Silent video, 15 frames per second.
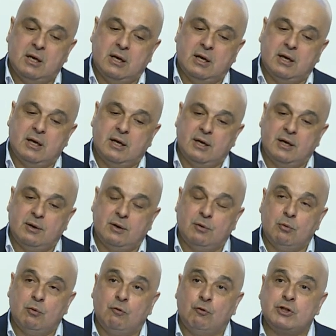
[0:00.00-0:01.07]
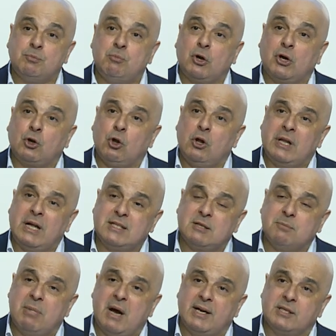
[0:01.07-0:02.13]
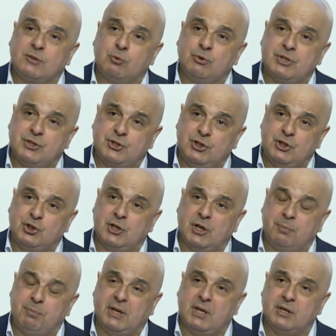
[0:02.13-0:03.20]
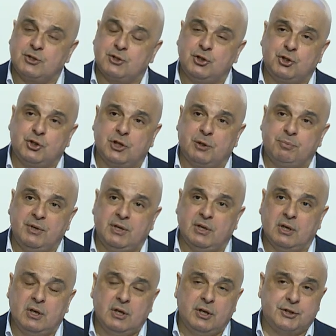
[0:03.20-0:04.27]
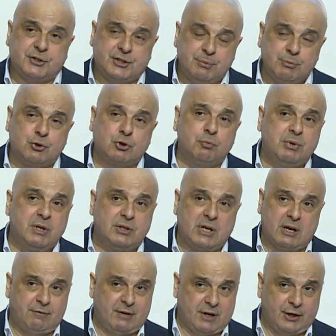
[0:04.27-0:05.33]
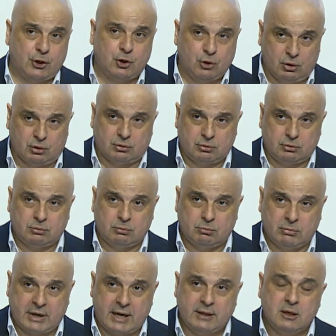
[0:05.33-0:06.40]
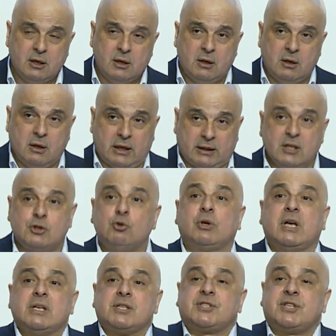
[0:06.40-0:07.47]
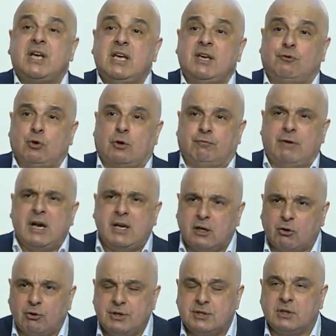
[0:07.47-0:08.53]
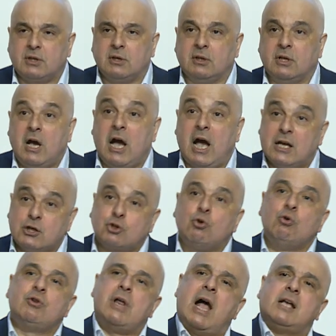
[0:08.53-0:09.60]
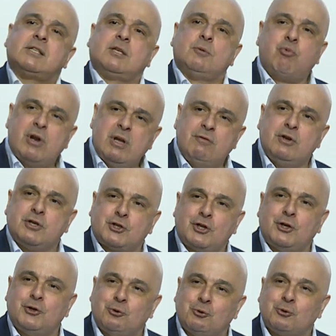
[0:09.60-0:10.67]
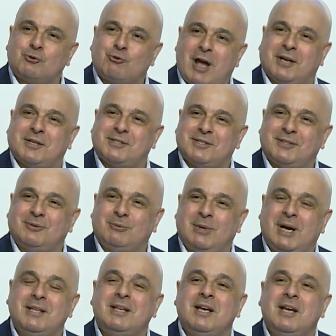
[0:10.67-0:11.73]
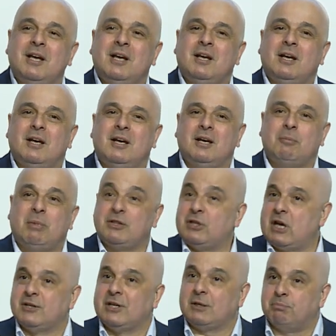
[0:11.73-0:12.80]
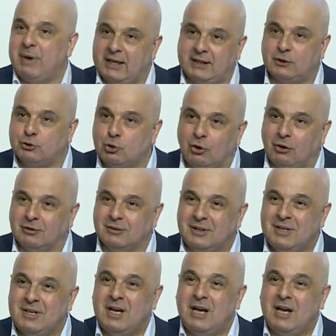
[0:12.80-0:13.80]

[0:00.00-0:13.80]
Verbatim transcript: Uh, was monoclonal antibodies with the CGRP against CGRP, it seems to be they're very good, right? At least you can say, if you are very critical, as good as the previously used drugs, right? Uh, but they're not bad at all.